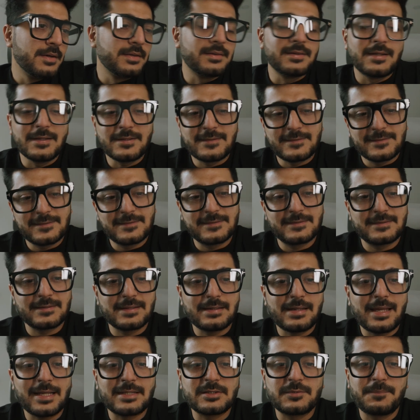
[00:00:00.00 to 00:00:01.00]
This
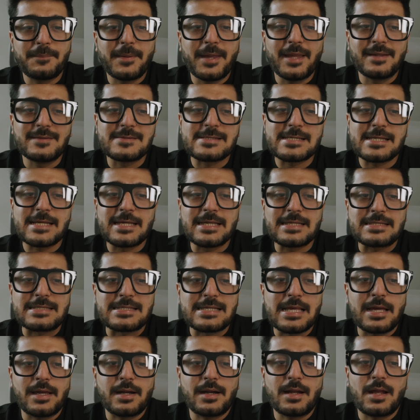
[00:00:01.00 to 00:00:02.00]
expense
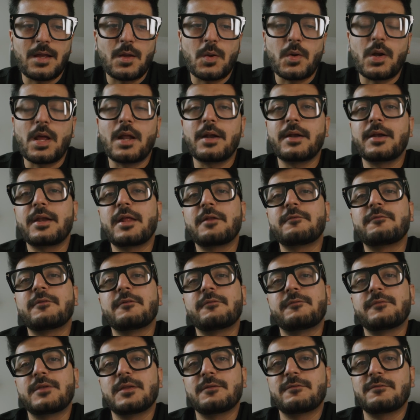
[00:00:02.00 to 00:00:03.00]
is around
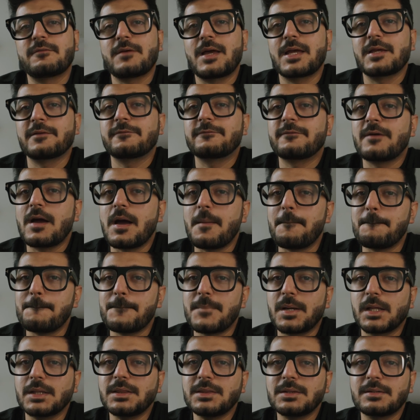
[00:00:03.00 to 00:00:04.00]
155 a
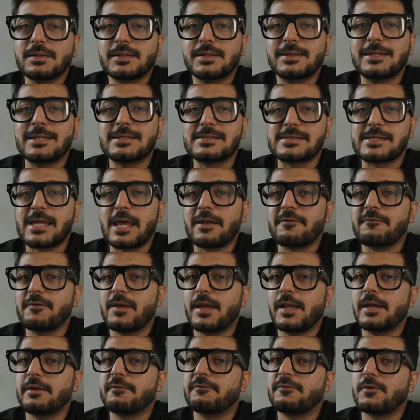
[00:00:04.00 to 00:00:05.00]
month. This can
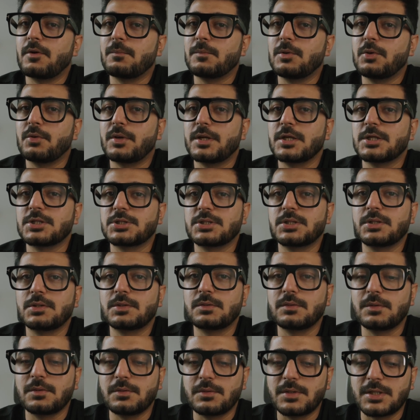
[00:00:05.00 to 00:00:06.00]
vary from
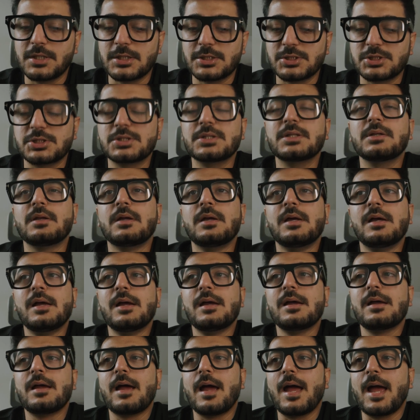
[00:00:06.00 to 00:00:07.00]
location to location,
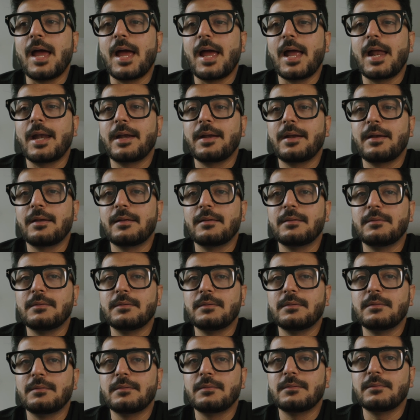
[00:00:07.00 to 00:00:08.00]
and
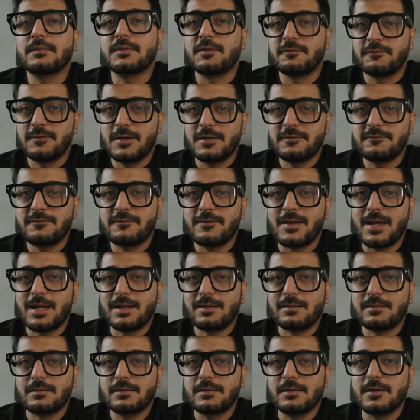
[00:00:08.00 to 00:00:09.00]
the fun
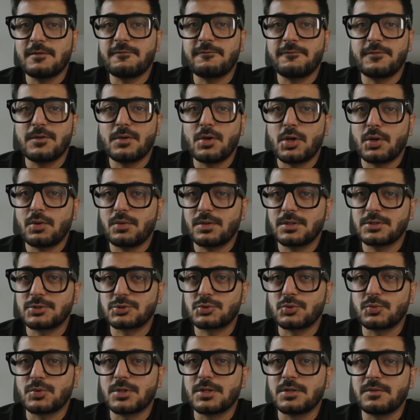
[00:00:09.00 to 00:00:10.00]
fact, if you're on a
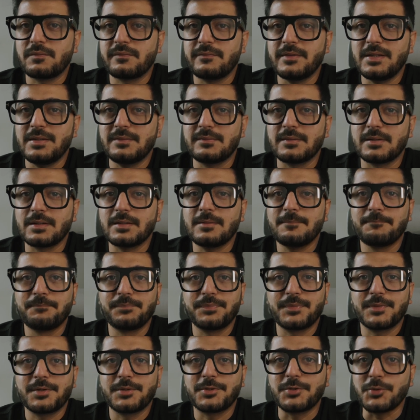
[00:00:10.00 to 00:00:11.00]
student visa,
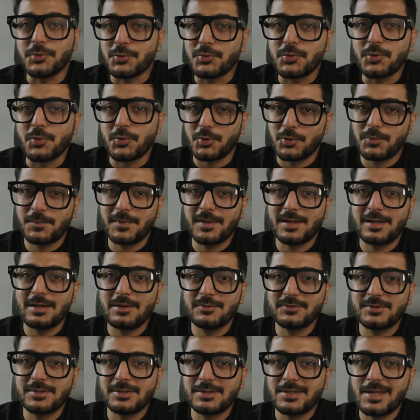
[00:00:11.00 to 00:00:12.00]
you don't pay
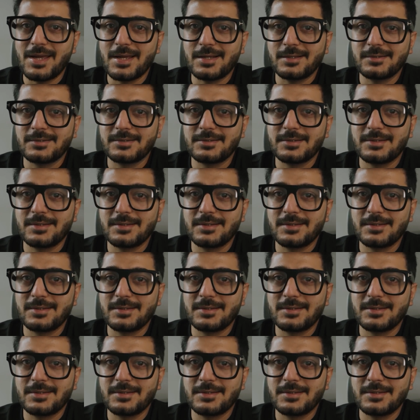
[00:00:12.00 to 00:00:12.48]
council tax.